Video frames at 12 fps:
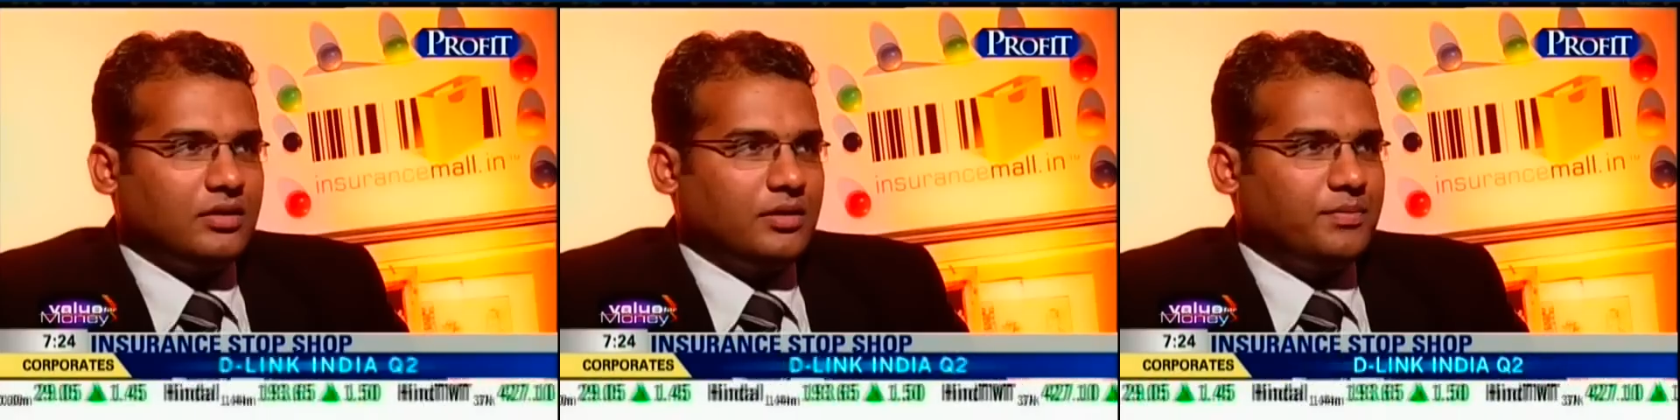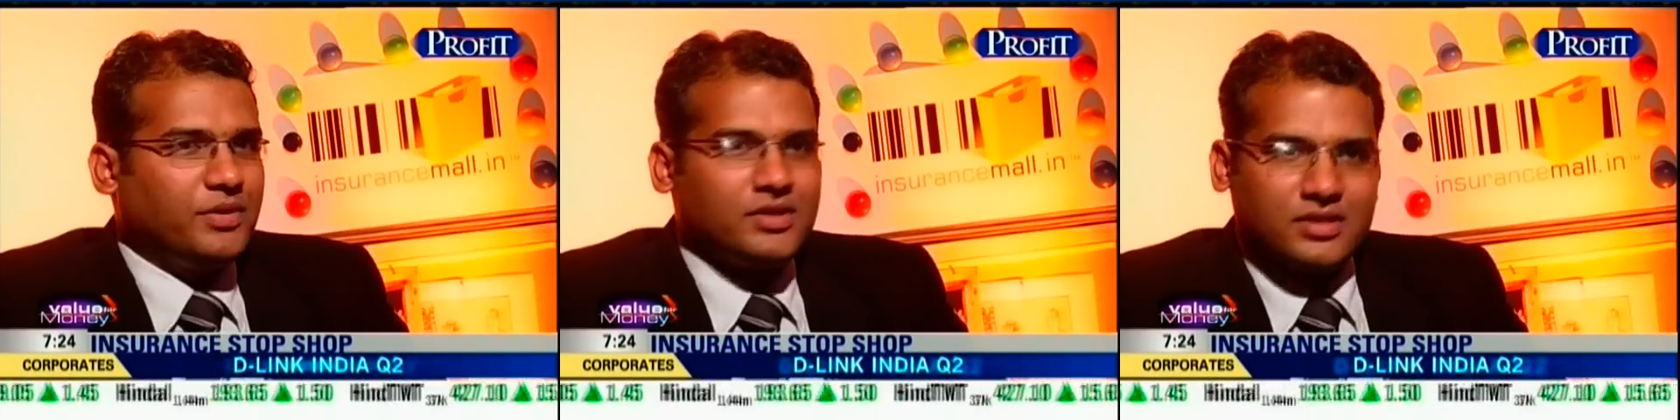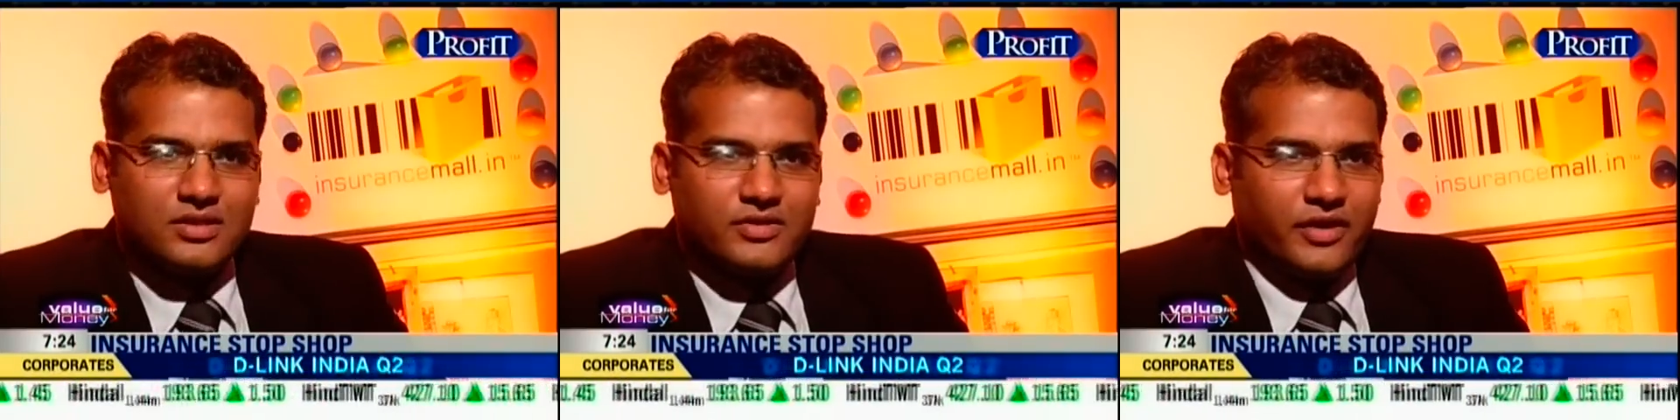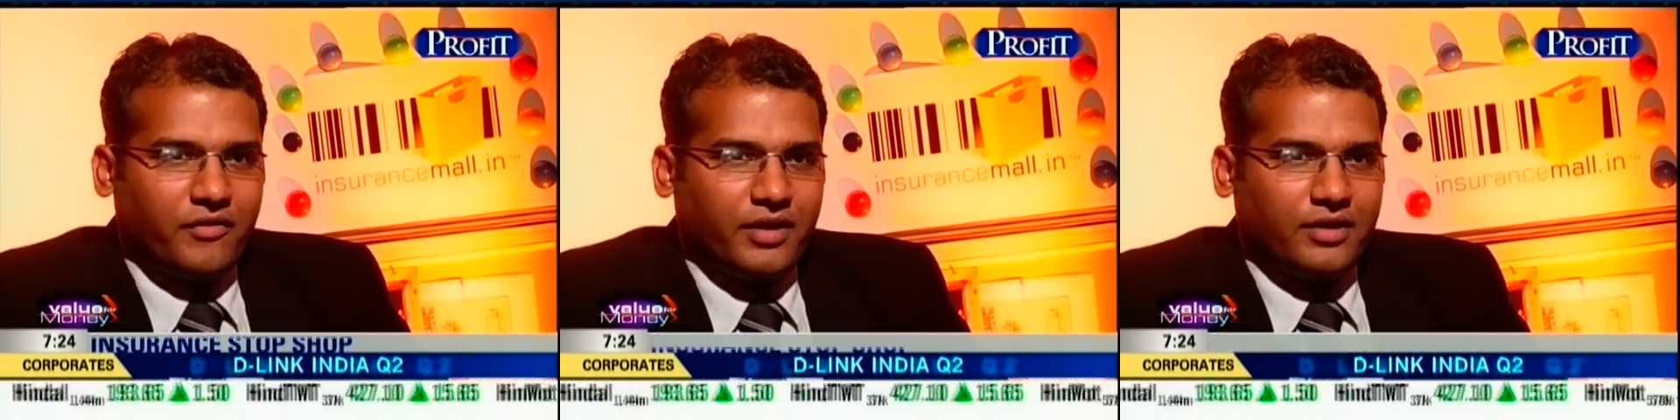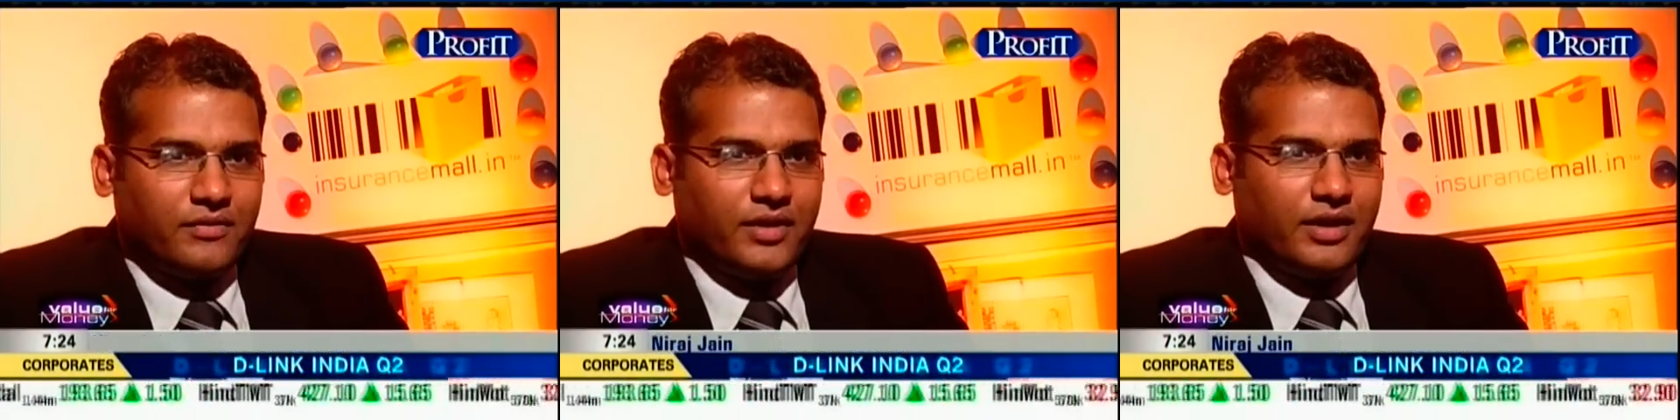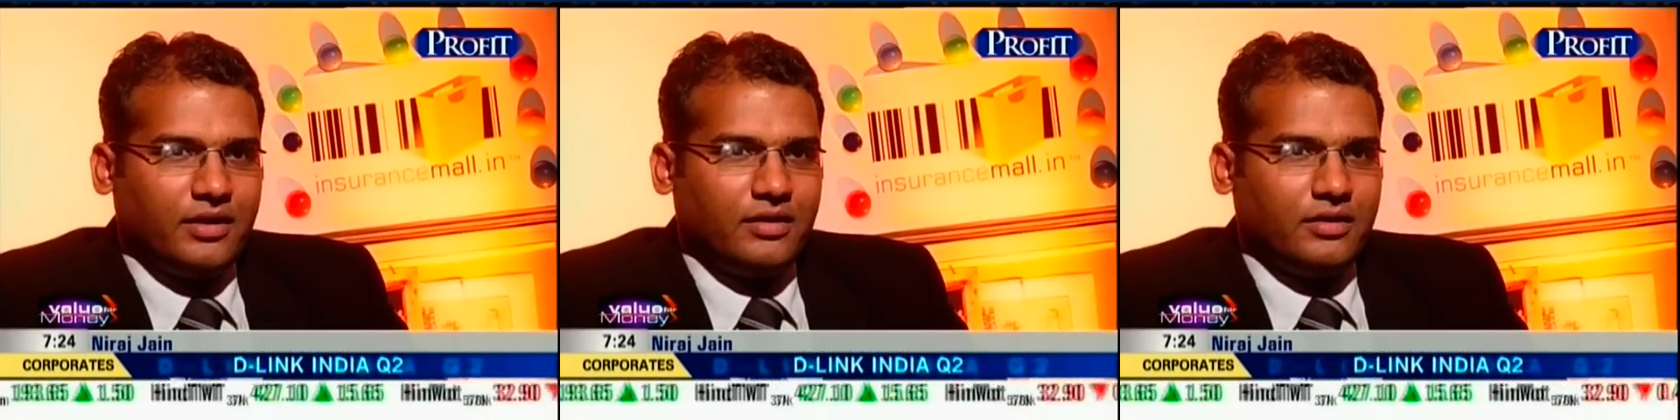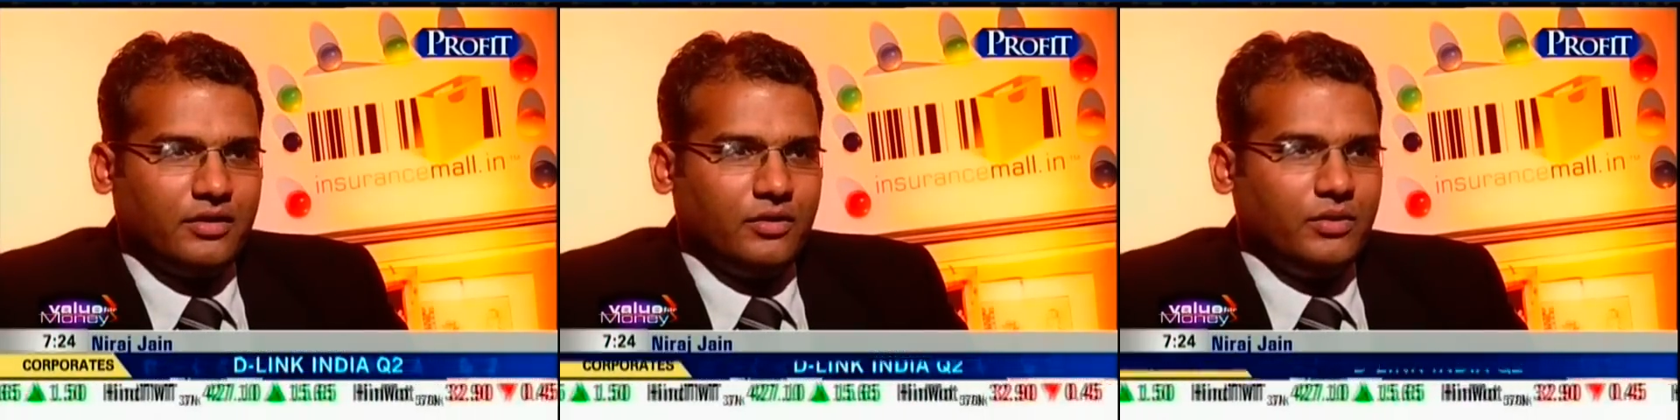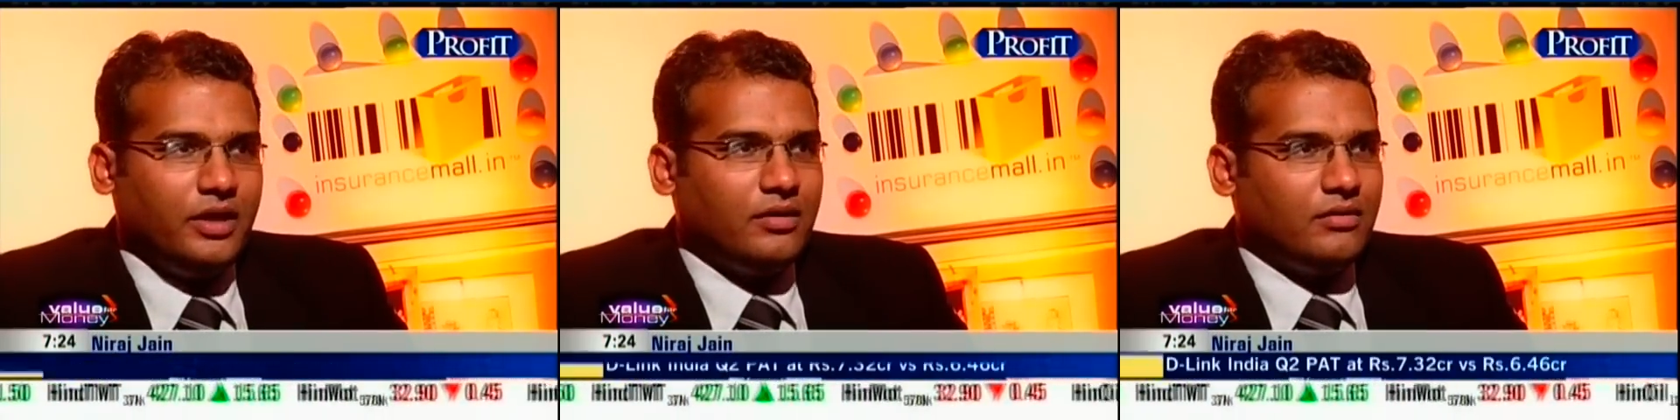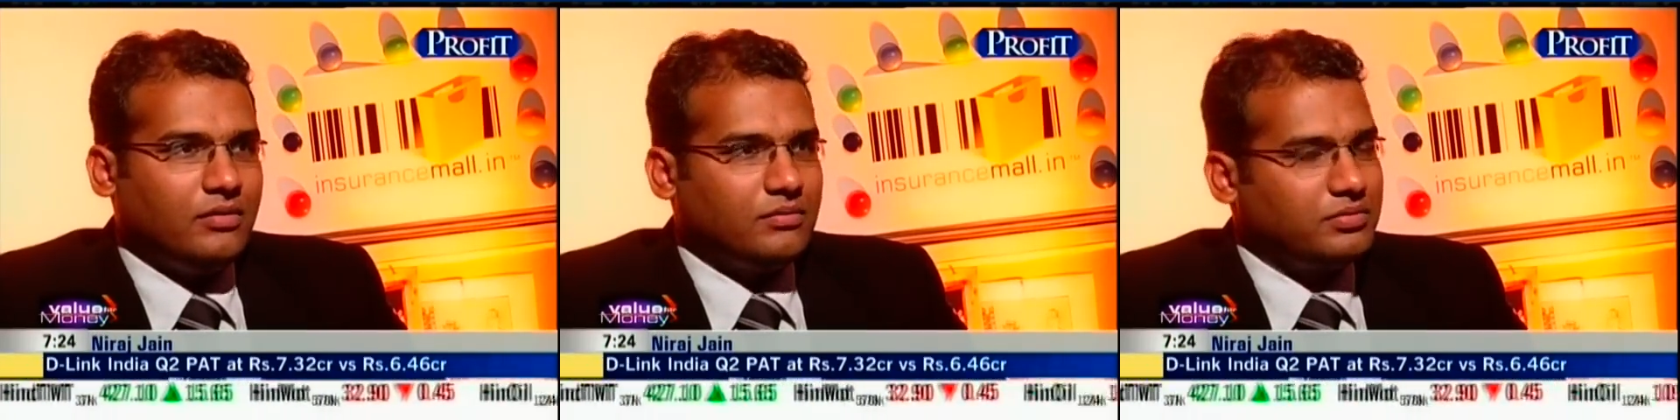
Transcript: a person-centric wherein you need,